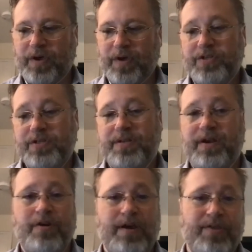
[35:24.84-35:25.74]
which is an
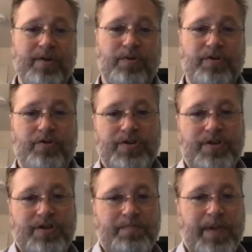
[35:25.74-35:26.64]
area i think where
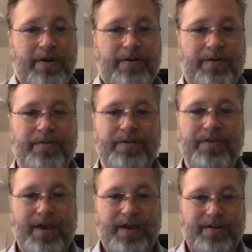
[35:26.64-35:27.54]
nutrition is better
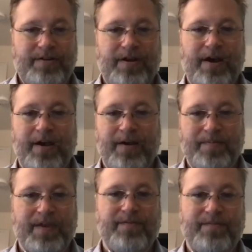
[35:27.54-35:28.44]
than uh,
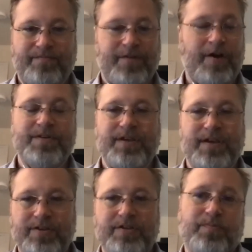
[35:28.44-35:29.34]
than pharmacy
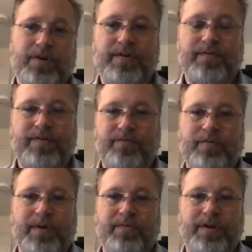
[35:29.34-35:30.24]
at this point if, if we're
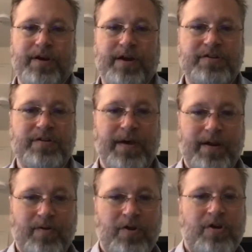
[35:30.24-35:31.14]
being really honest
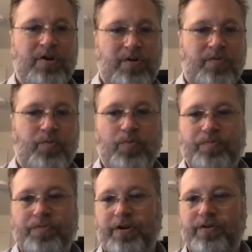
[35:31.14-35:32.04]
about it
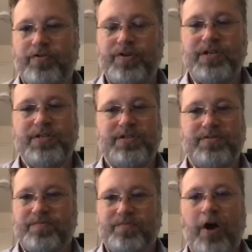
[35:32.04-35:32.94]
you know nutritionists
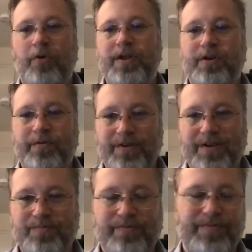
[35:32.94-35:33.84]
all we do
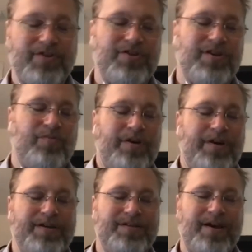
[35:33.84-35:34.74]
is prevention
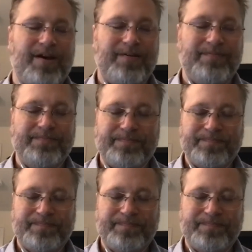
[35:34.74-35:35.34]
whereas um,